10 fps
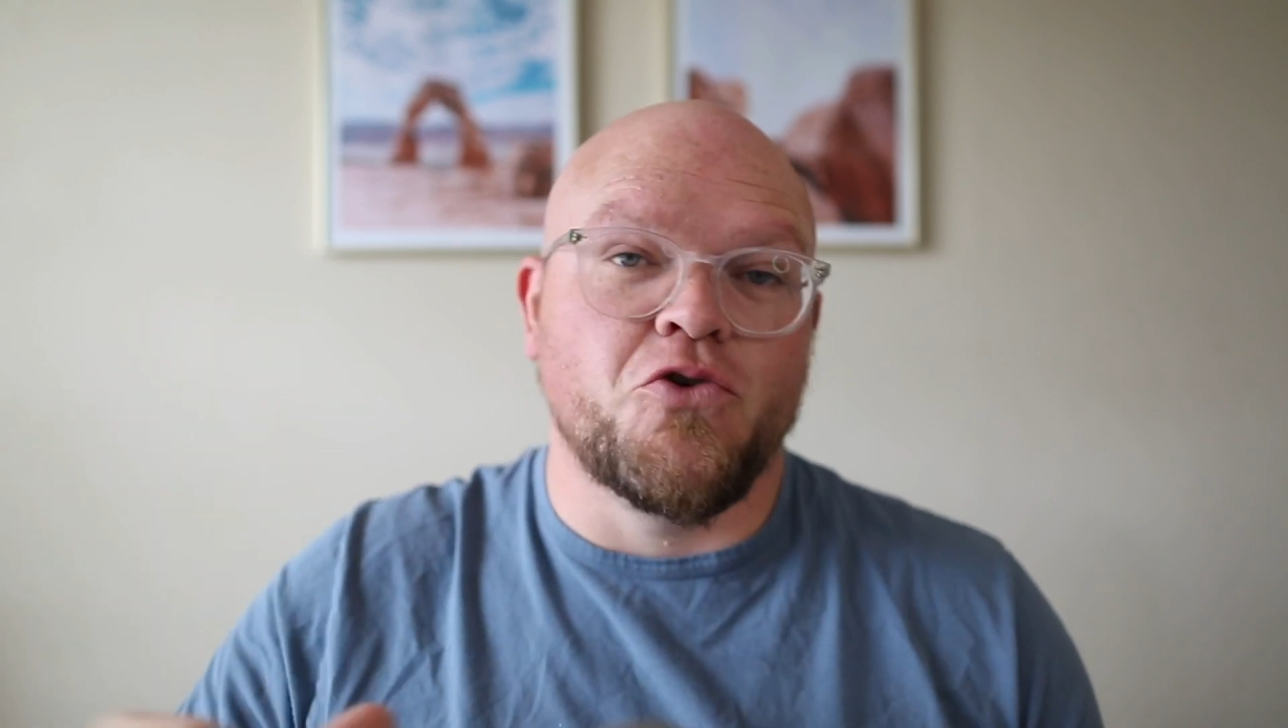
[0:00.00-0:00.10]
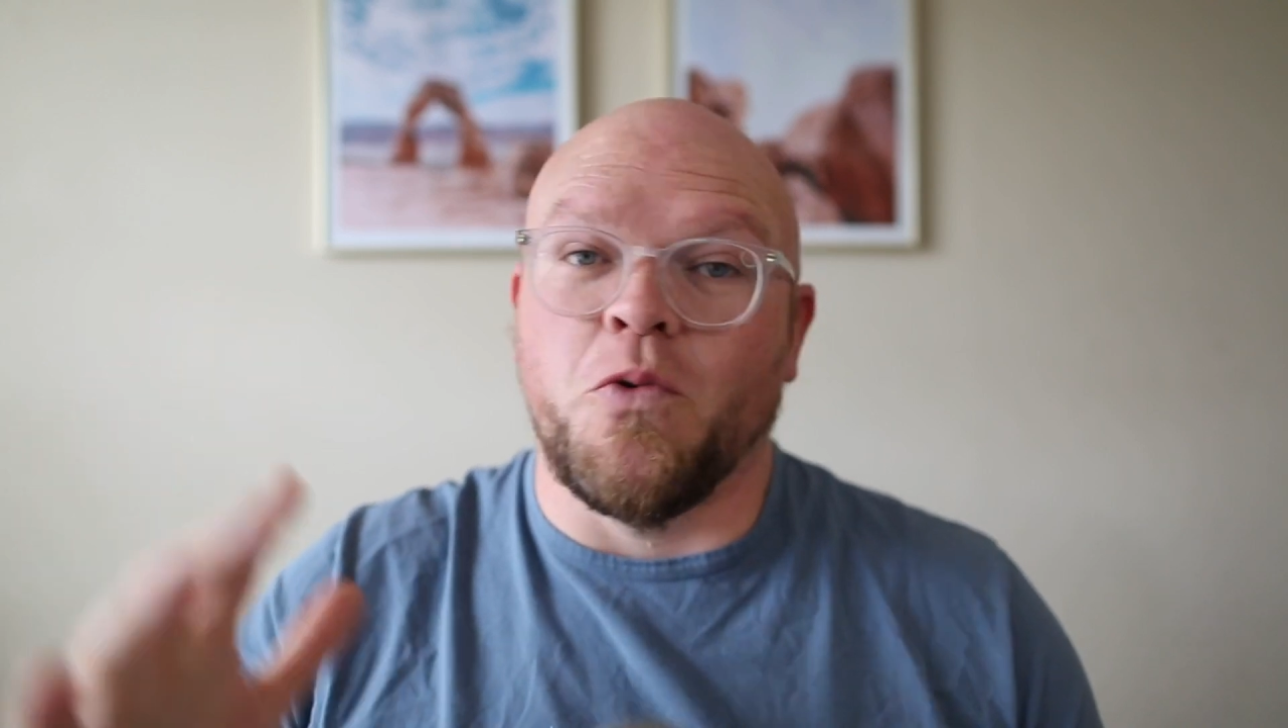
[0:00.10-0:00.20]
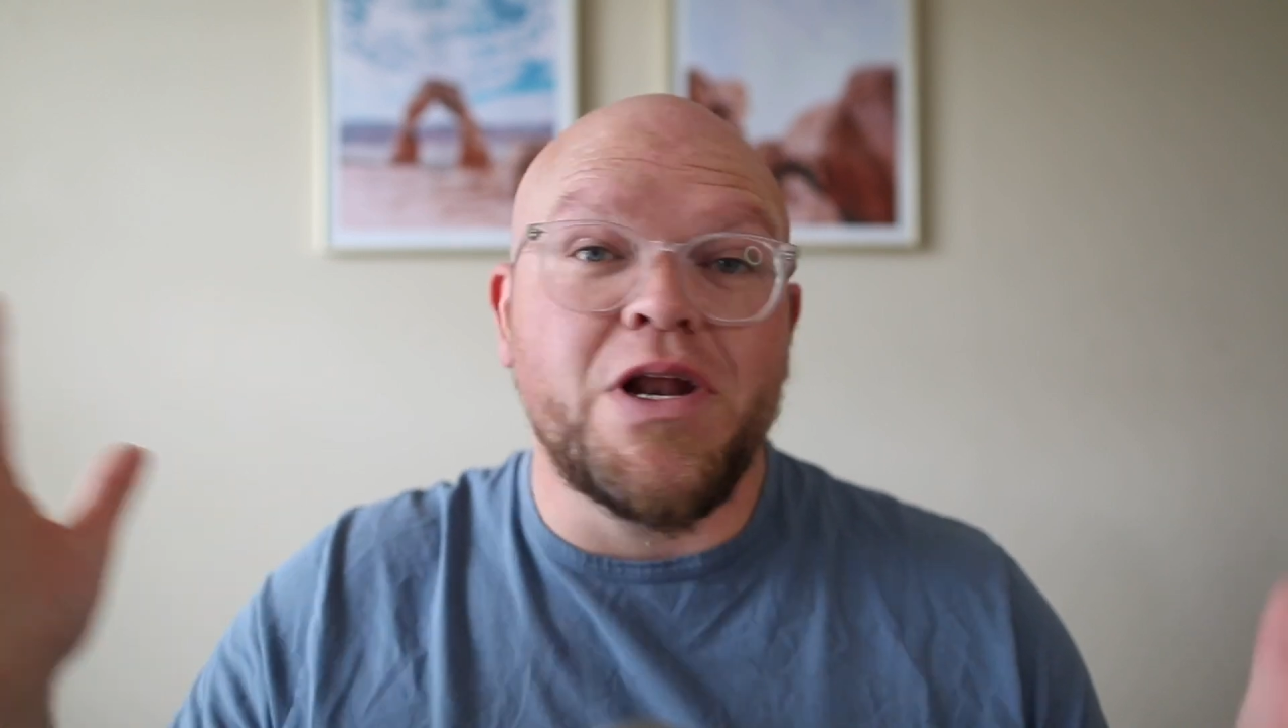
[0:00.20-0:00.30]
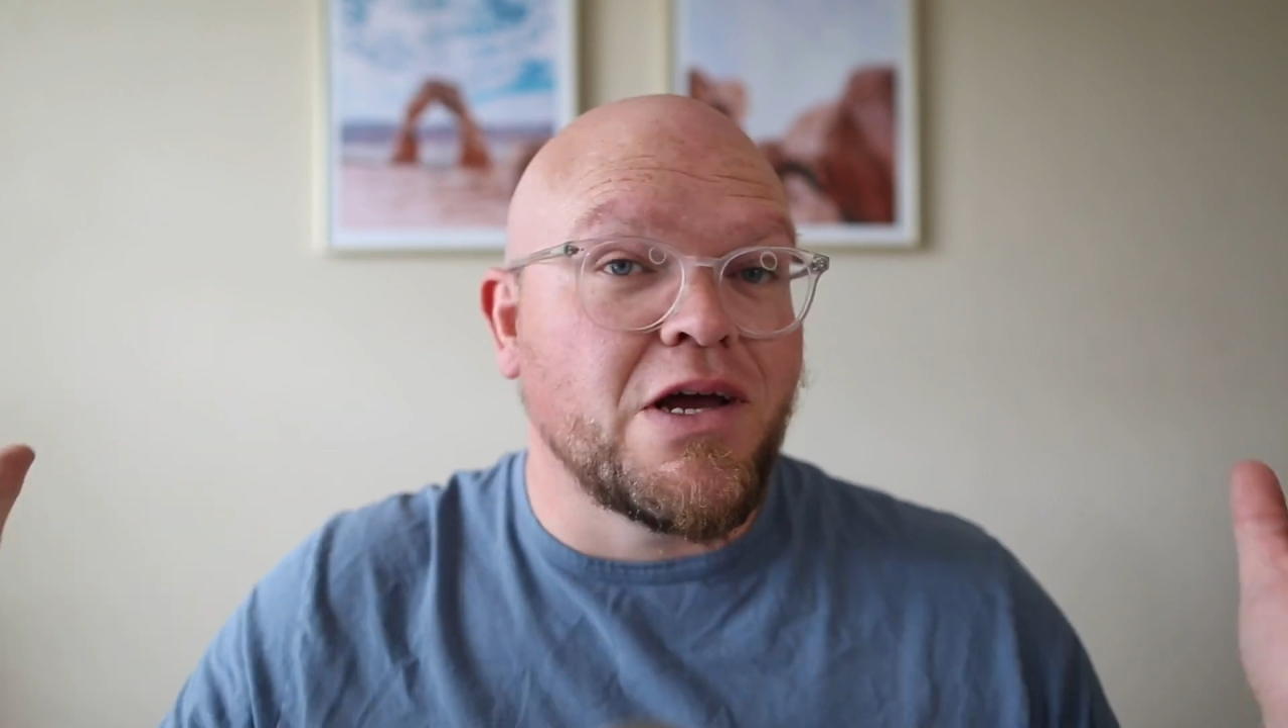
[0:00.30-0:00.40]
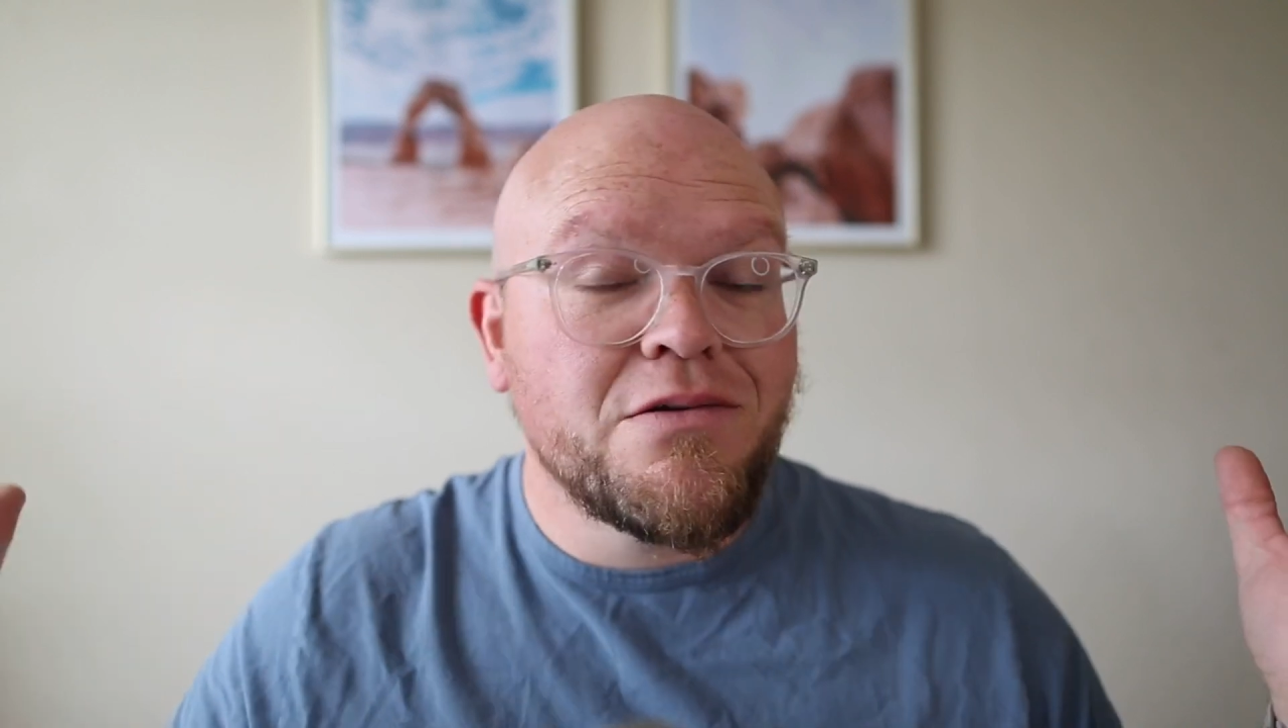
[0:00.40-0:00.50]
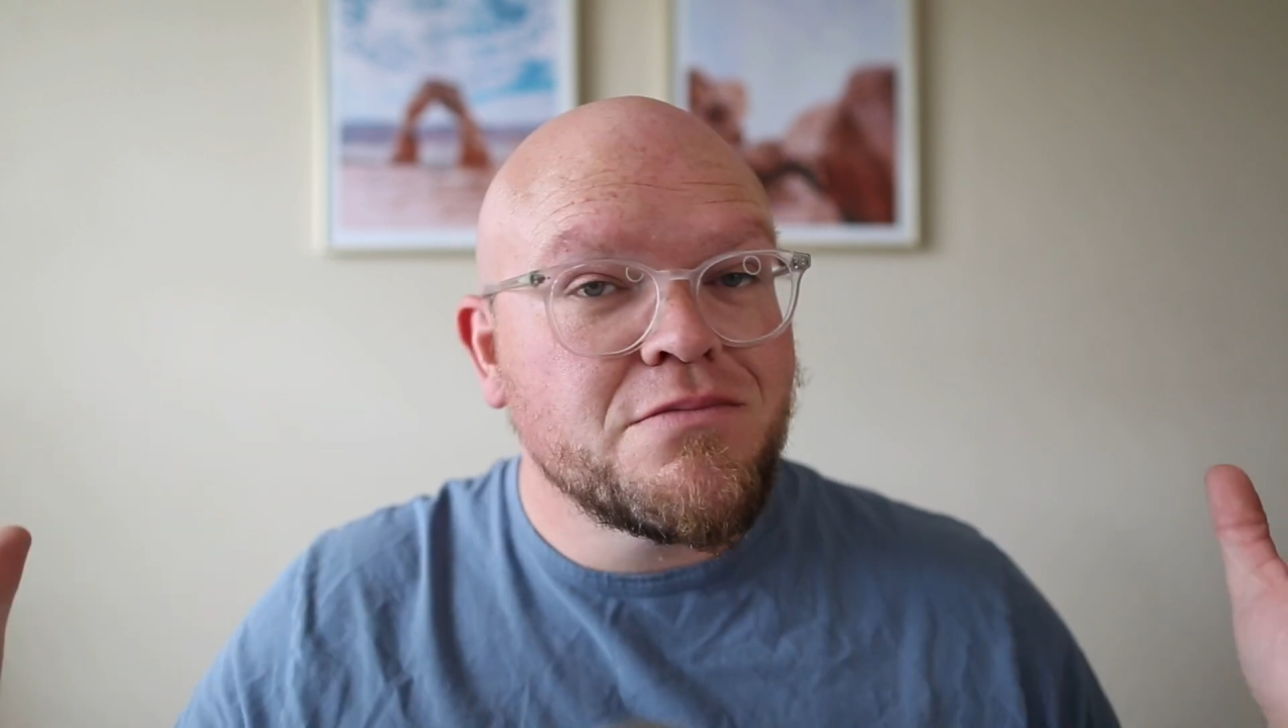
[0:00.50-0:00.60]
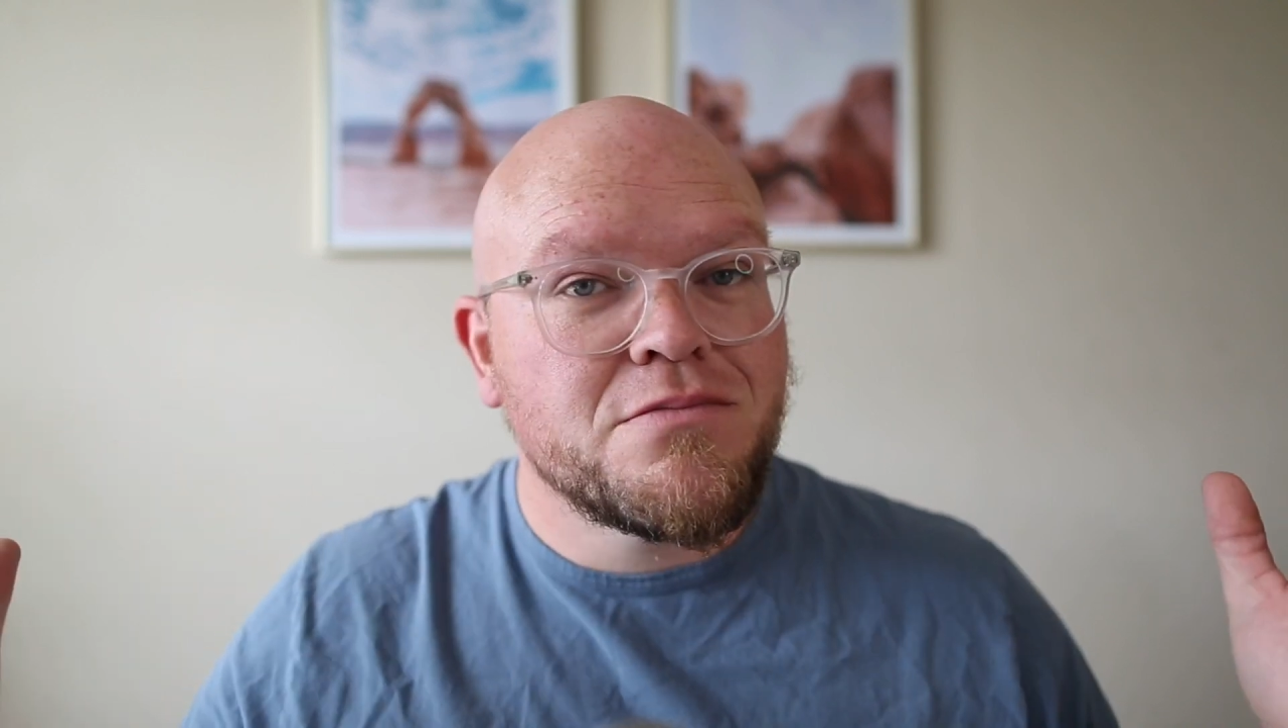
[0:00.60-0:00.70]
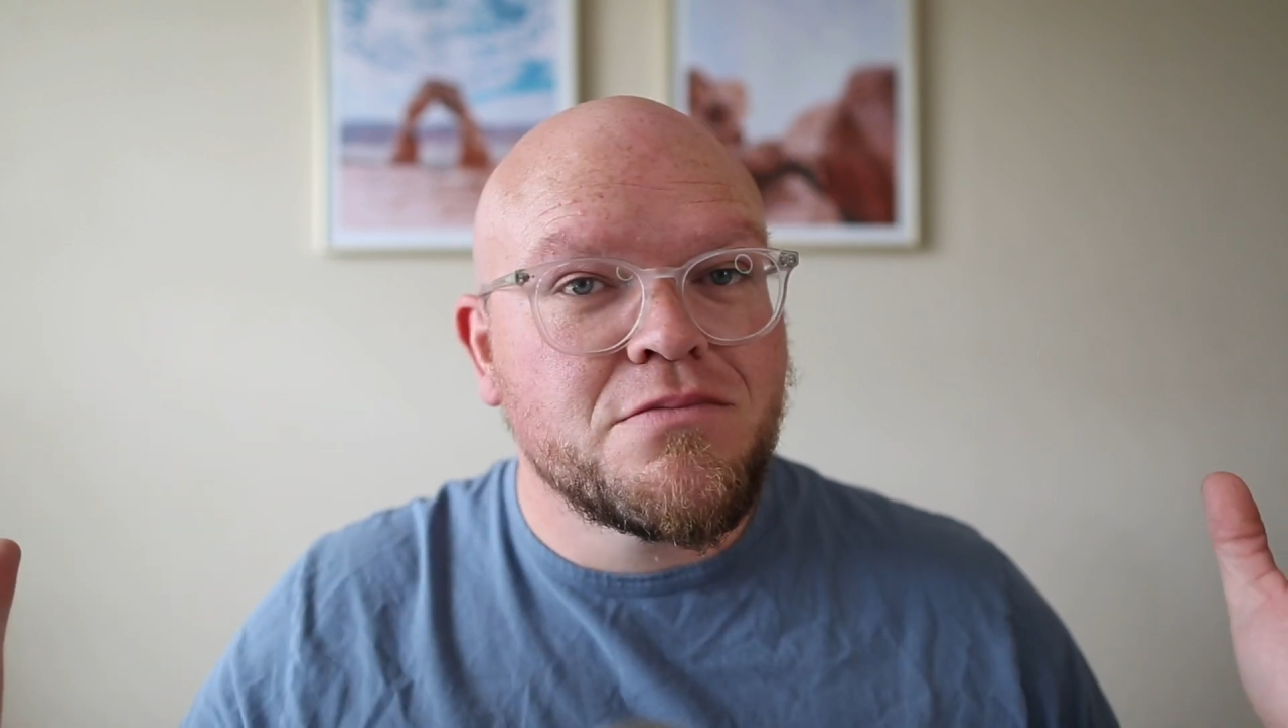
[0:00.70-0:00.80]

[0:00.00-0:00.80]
quitting,